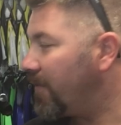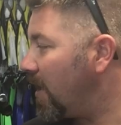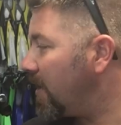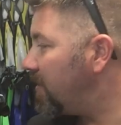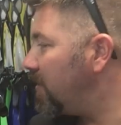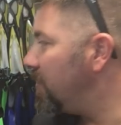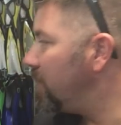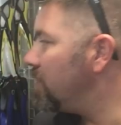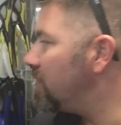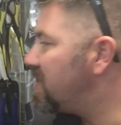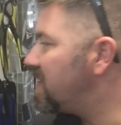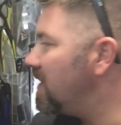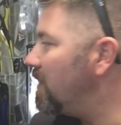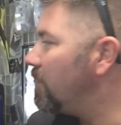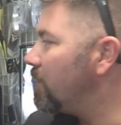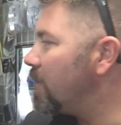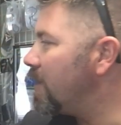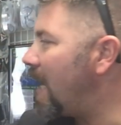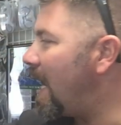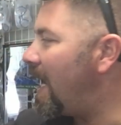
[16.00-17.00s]
I've got the new
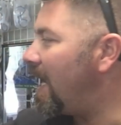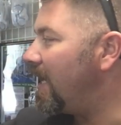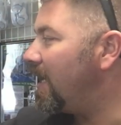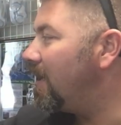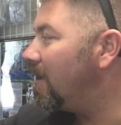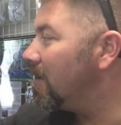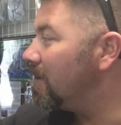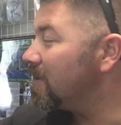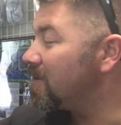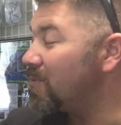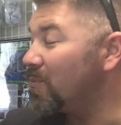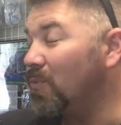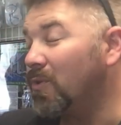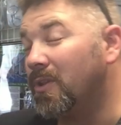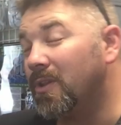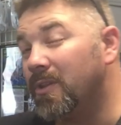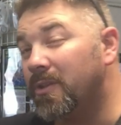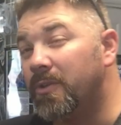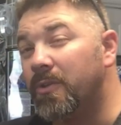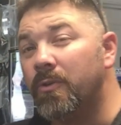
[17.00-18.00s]
Silver Knight here. It's
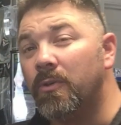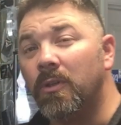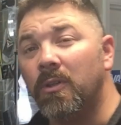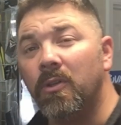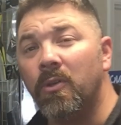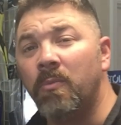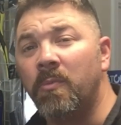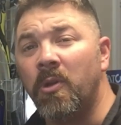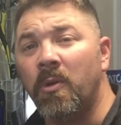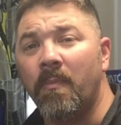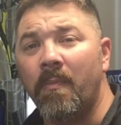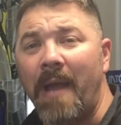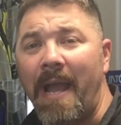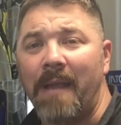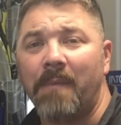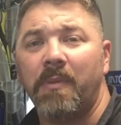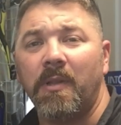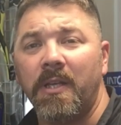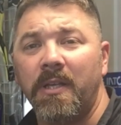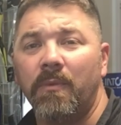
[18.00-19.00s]
one of the new aluminum
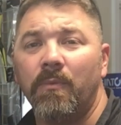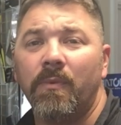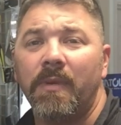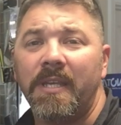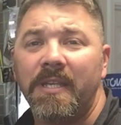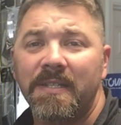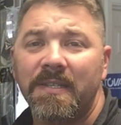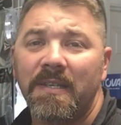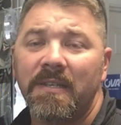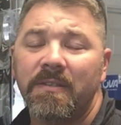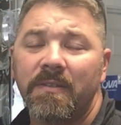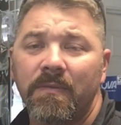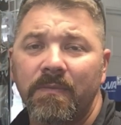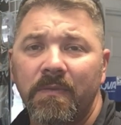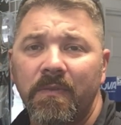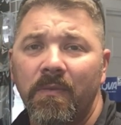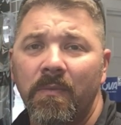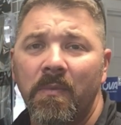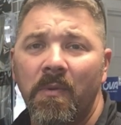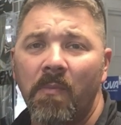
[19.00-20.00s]
backplate and wing
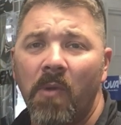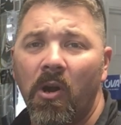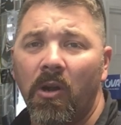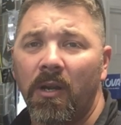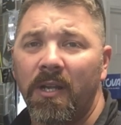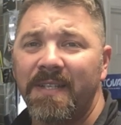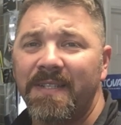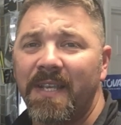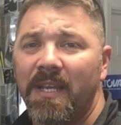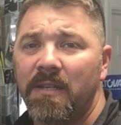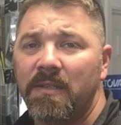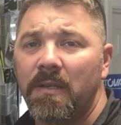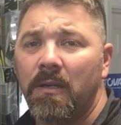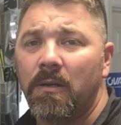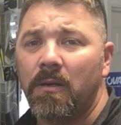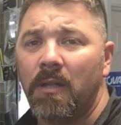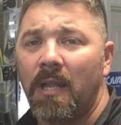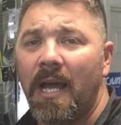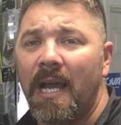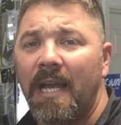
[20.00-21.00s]
systems from the Mares
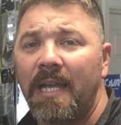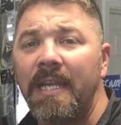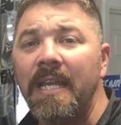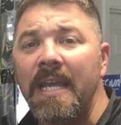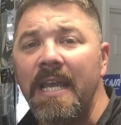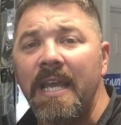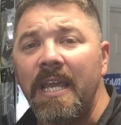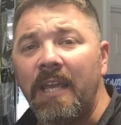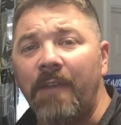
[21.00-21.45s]
XR line.